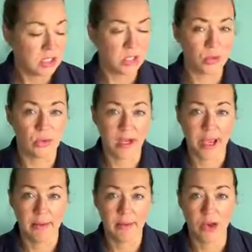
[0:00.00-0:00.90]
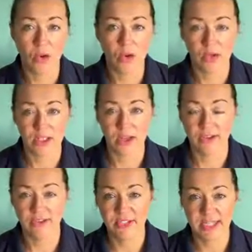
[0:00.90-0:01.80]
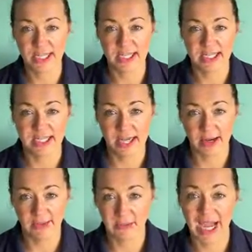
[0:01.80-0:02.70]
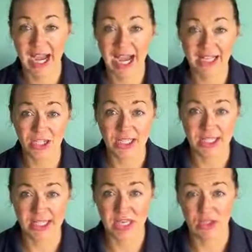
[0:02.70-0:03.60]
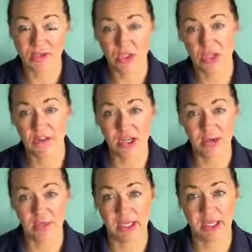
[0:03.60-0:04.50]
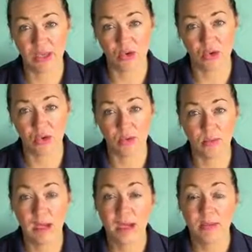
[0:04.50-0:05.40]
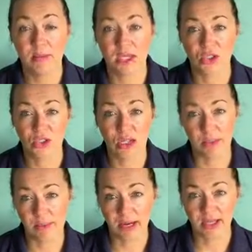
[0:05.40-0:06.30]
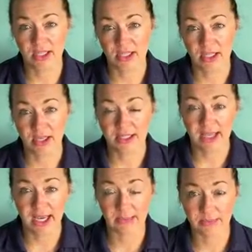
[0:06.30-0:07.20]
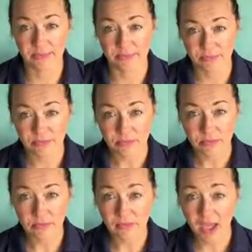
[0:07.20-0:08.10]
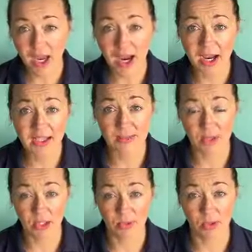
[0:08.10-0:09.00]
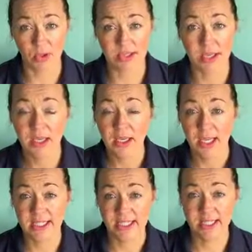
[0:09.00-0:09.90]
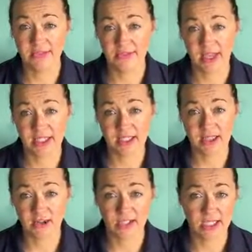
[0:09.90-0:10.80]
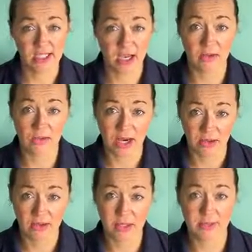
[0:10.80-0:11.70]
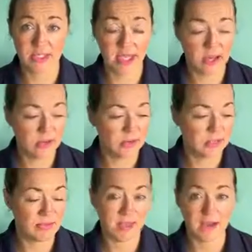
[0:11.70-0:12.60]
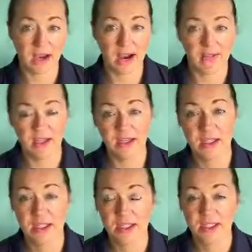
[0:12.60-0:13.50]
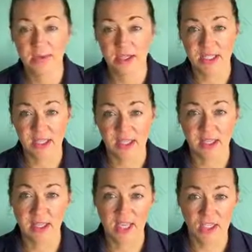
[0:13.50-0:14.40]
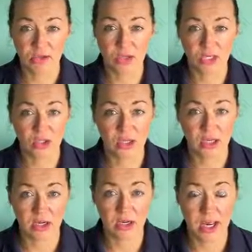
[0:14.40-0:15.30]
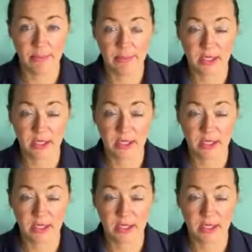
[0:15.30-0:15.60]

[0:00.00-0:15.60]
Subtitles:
So all surfaces, handles, etc. If you do have an outbreak in your home, make sure that the person that has monkeypox is disinfecting surfaces around themselves. If they're having something to eat in the kitchen, make sure they're